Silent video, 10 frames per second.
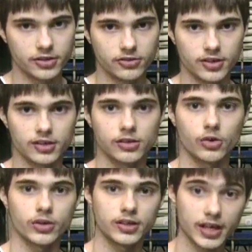you need a
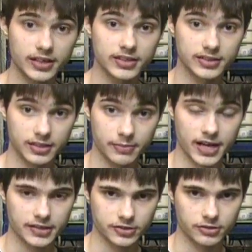low inductance
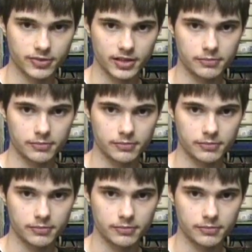capacitor bank,